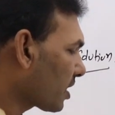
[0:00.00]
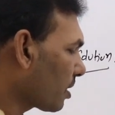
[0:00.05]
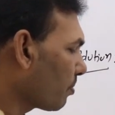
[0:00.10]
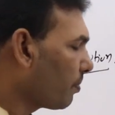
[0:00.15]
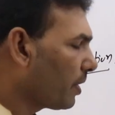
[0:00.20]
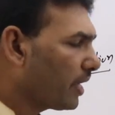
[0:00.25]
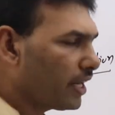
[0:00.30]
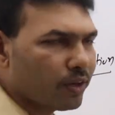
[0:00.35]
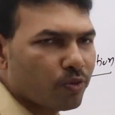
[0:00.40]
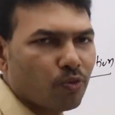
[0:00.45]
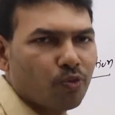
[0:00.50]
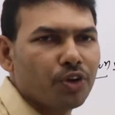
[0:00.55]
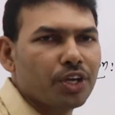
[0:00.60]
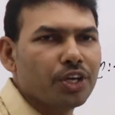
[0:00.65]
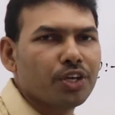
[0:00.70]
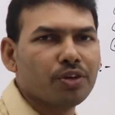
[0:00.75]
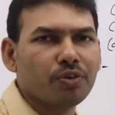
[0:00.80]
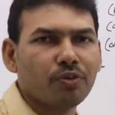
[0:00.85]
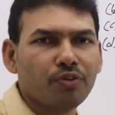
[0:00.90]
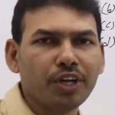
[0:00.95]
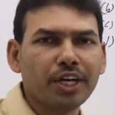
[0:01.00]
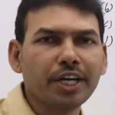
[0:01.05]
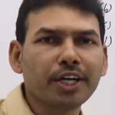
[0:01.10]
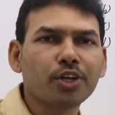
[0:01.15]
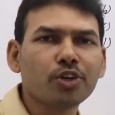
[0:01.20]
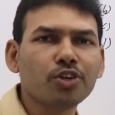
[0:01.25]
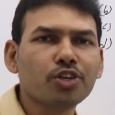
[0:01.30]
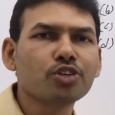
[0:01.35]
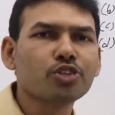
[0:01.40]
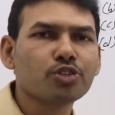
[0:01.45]
mean we need to
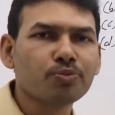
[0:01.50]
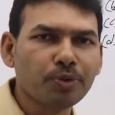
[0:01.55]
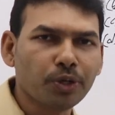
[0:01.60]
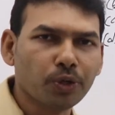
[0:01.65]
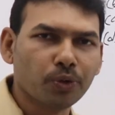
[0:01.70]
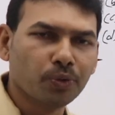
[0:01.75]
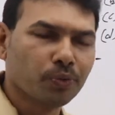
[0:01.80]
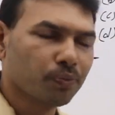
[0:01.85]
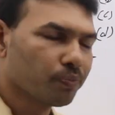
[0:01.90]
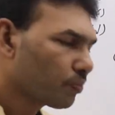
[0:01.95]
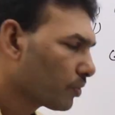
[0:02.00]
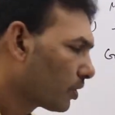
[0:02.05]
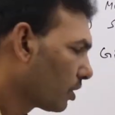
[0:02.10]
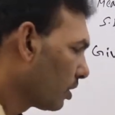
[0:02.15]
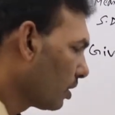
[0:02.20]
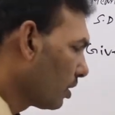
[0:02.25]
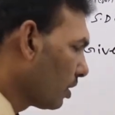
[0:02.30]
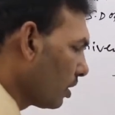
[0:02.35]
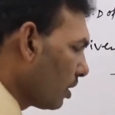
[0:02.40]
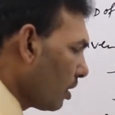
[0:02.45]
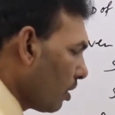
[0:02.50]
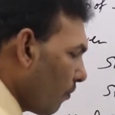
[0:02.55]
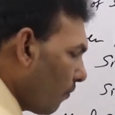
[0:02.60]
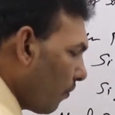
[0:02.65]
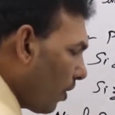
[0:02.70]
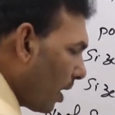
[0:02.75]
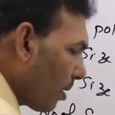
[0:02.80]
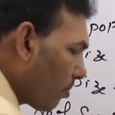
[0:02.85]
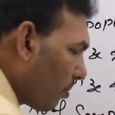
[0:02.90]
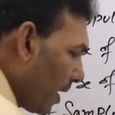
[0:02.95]
use mu.
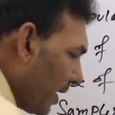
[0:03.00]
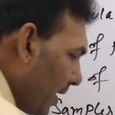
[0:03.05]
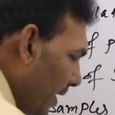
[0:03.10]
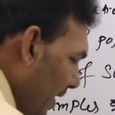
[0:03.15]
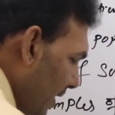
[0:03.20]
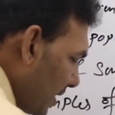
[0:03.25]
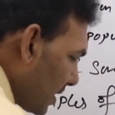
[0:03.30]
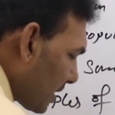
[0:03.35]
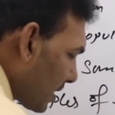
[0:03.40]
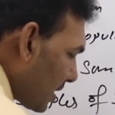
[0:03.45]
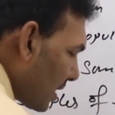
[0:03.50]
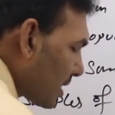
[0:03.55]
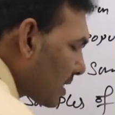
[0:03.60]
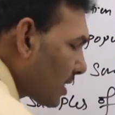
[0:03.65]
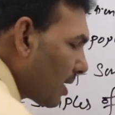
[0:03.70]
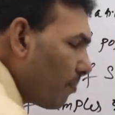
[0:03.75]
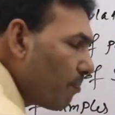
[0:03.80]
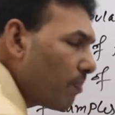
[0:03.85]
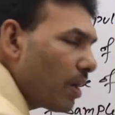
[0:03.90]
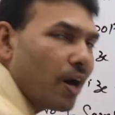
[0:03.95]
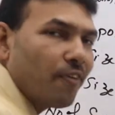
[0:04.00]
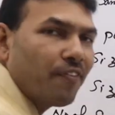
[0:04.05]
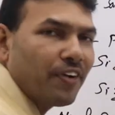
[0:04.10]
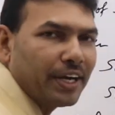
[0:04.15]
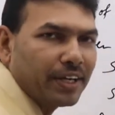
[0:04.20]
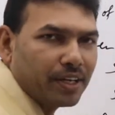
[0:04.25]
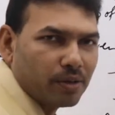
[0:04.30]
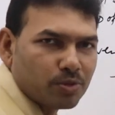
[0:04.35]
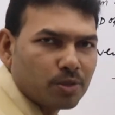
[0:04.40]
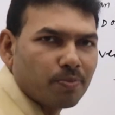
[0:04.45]
Formula is sum of
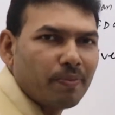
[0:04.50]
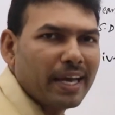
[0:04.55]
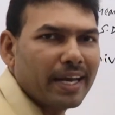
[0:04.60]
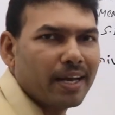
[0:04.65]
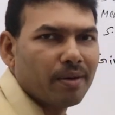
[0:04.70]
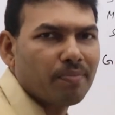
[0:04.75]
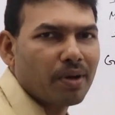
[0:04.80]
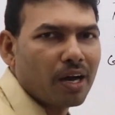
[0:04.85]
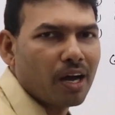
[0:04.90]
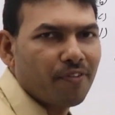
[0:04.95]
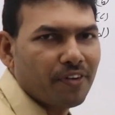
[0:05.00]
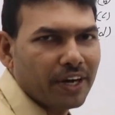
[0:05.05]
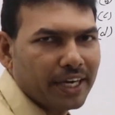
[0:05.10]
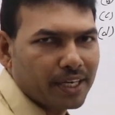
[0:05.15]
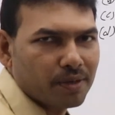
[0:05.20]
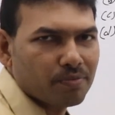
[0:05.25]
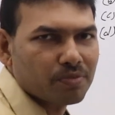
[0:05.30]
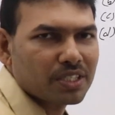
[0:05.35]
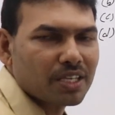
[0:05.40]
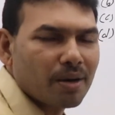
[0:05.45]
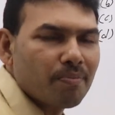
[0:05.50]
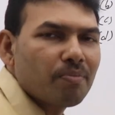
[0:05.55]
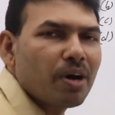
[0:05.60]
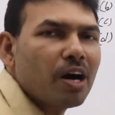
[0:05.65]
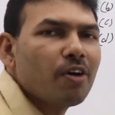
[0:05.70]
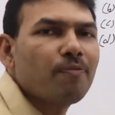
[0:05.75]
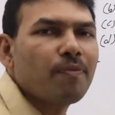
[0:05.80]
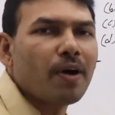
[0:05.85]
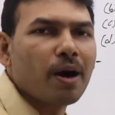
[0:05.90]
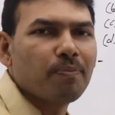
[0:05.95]
items by number of items. Sum of
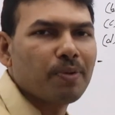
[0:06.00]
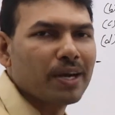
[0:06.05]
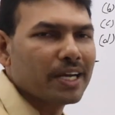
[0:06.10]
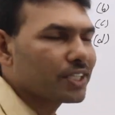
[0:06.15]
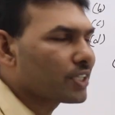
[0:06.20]
population